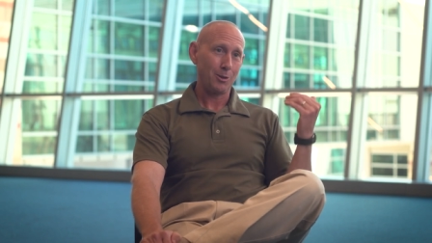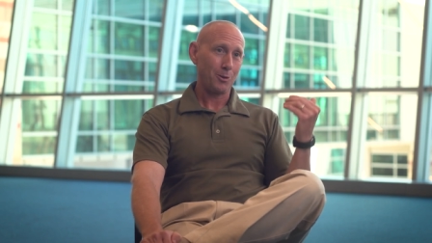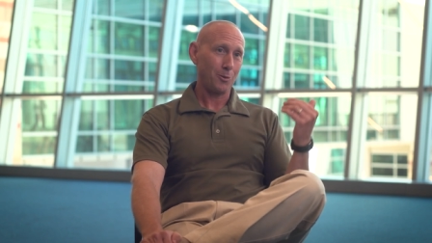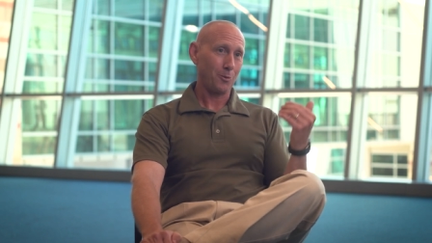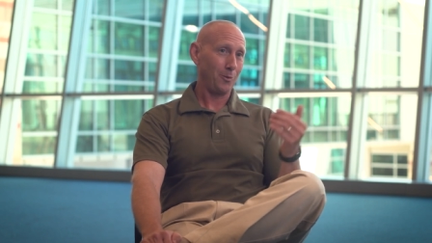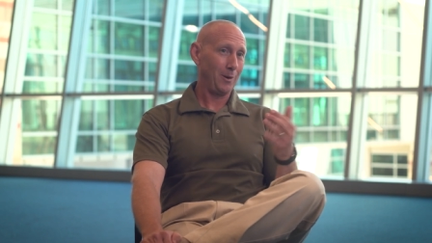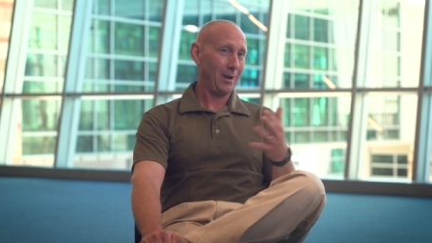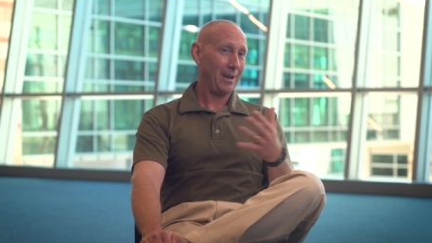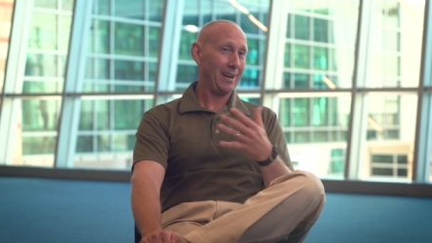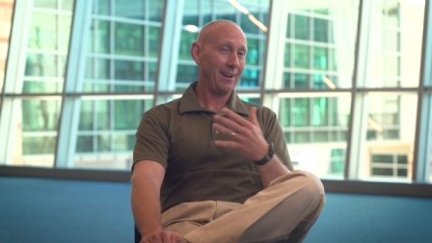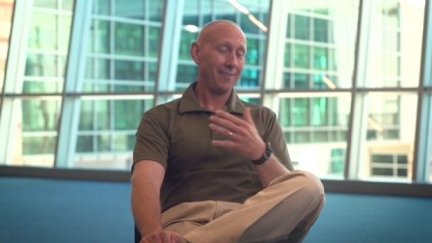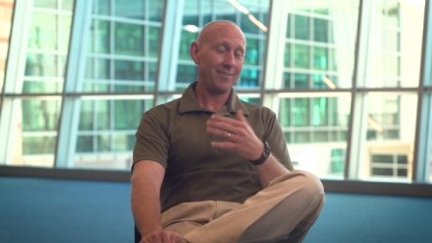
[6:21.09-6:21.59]

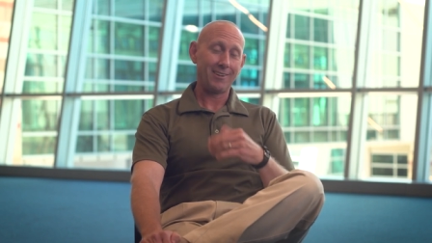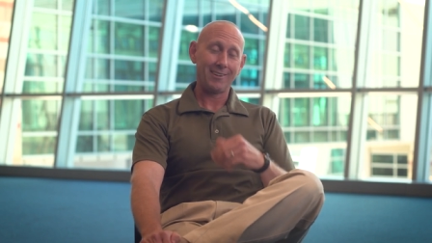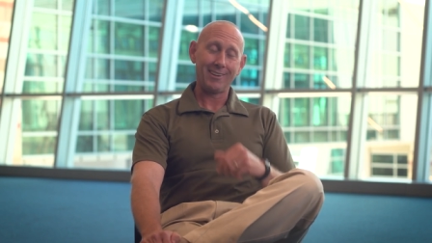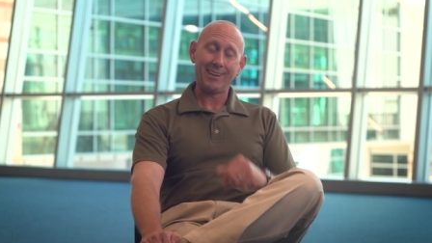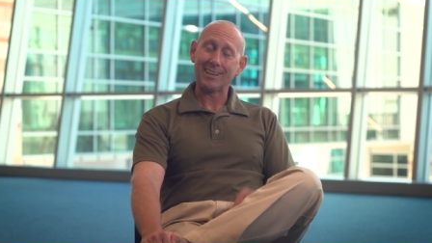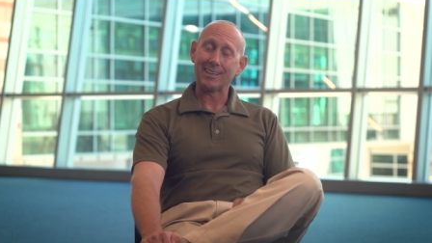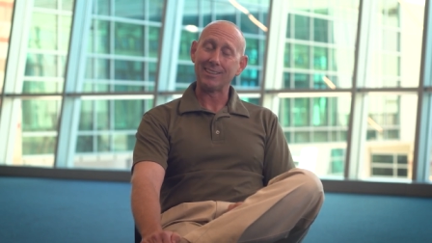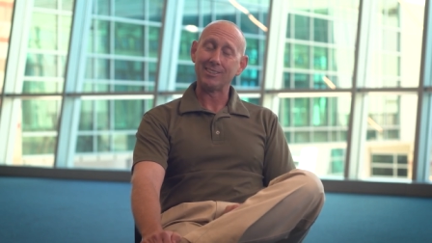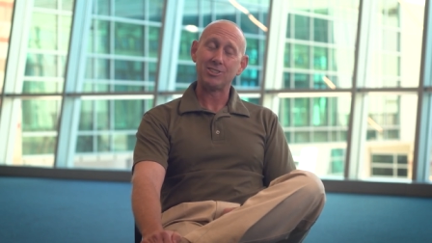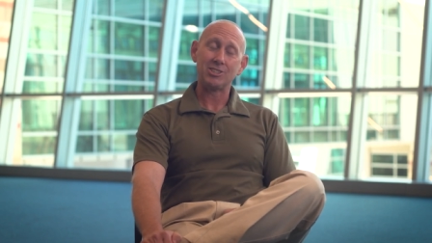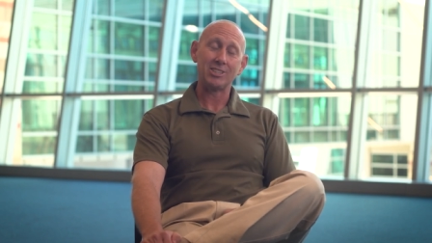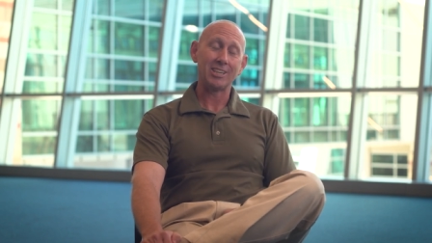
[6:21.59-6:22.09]
ran out there
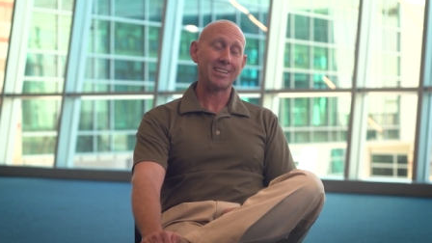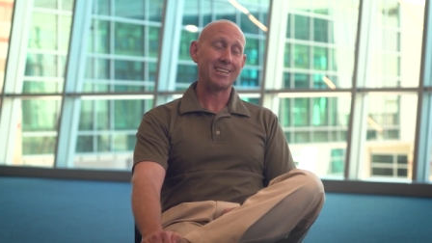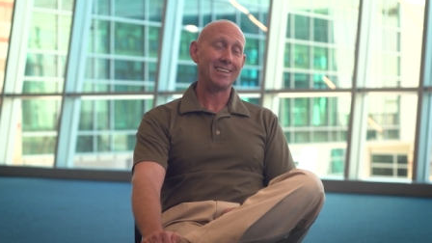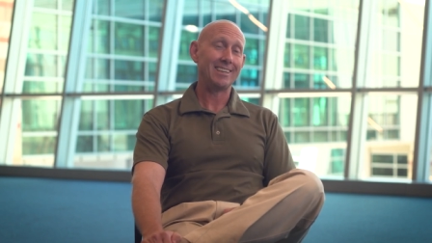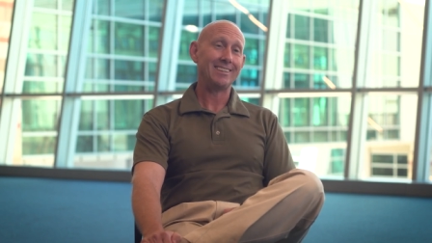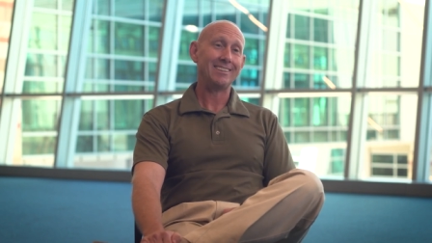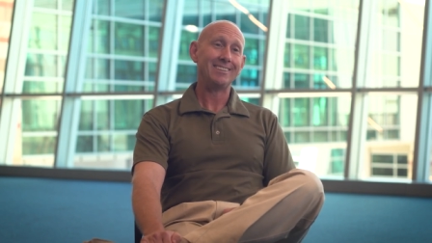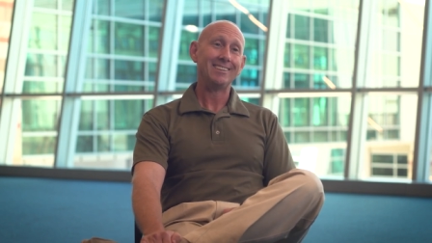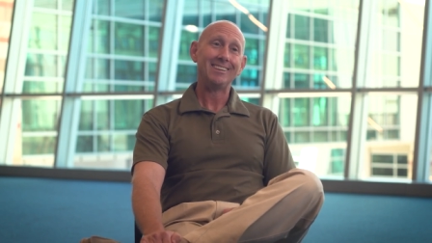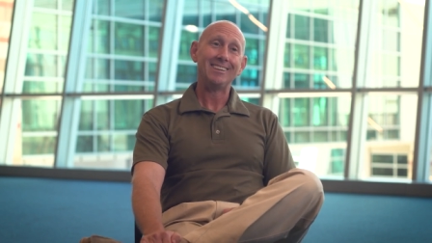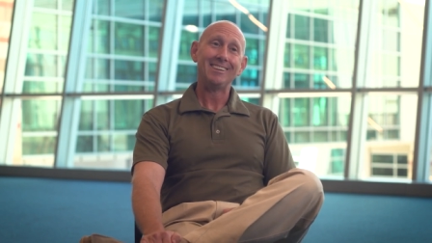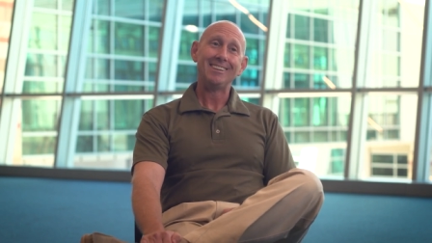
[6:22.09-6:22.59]
like a
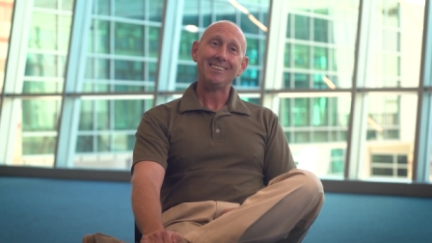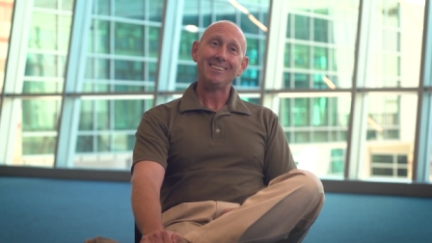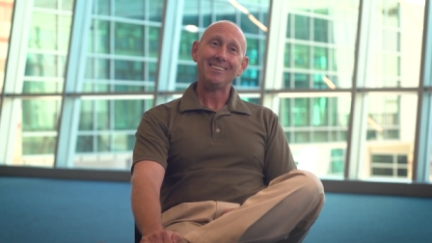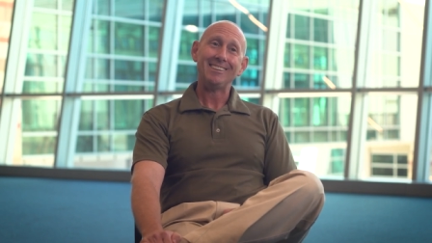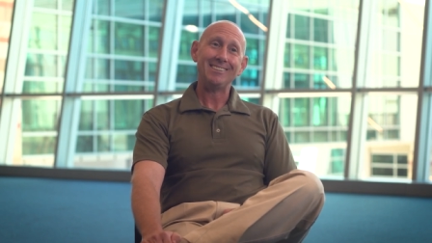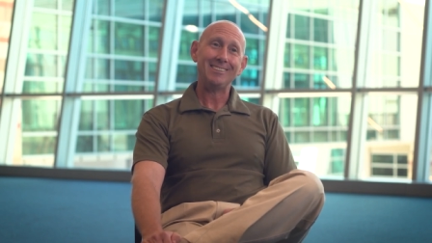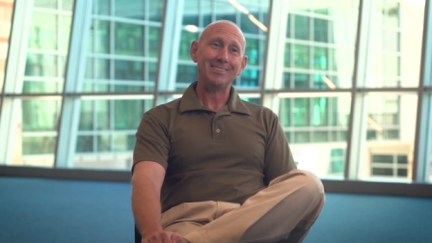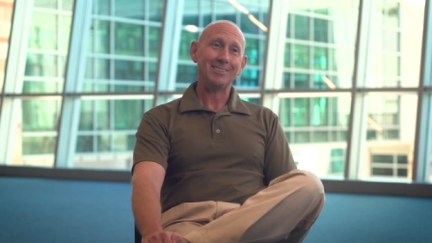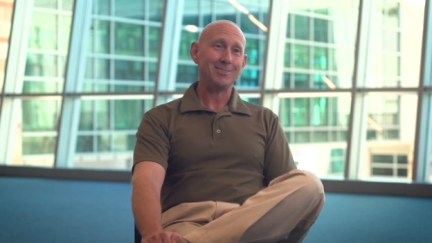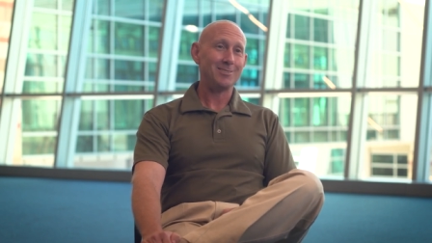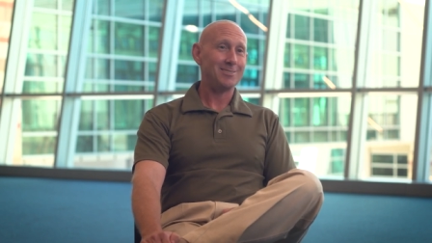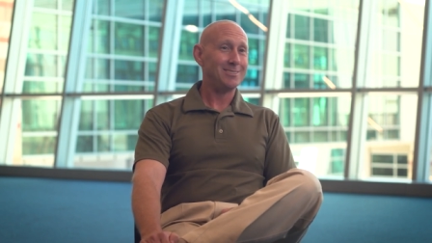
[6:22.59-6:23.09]
chicken,
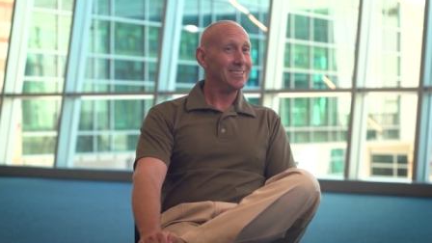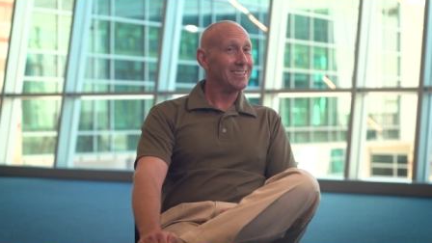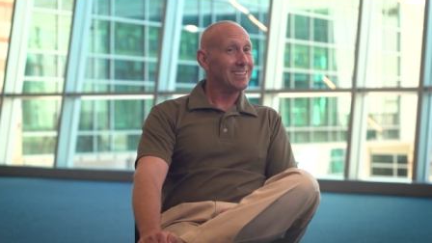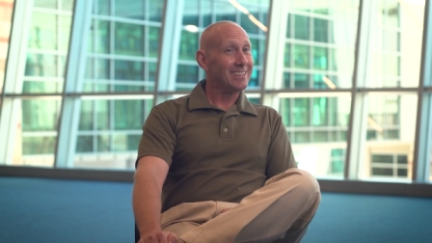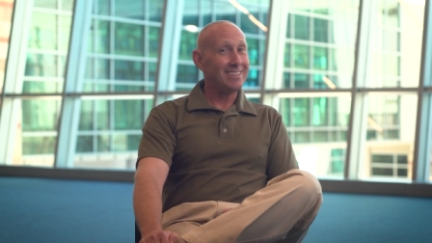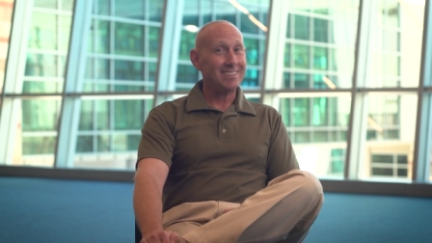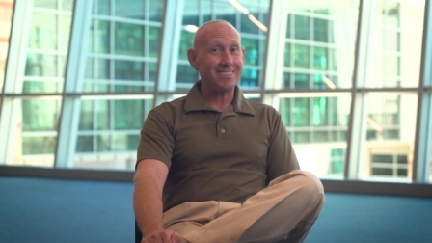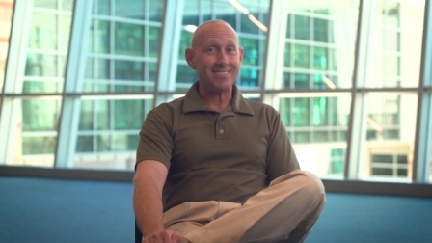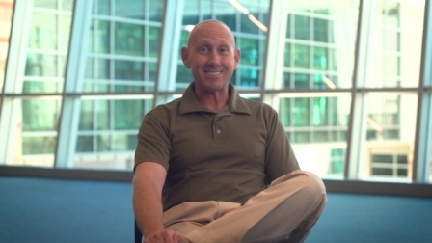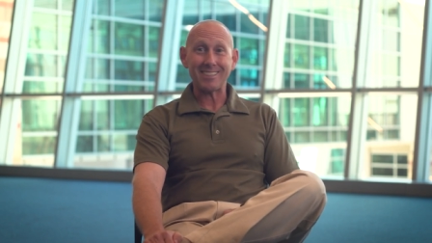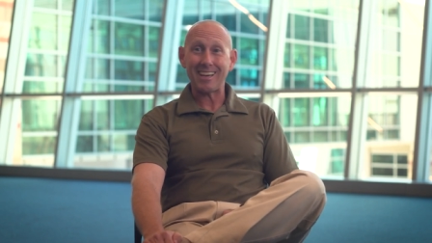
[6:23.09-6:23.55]
you know, zigging and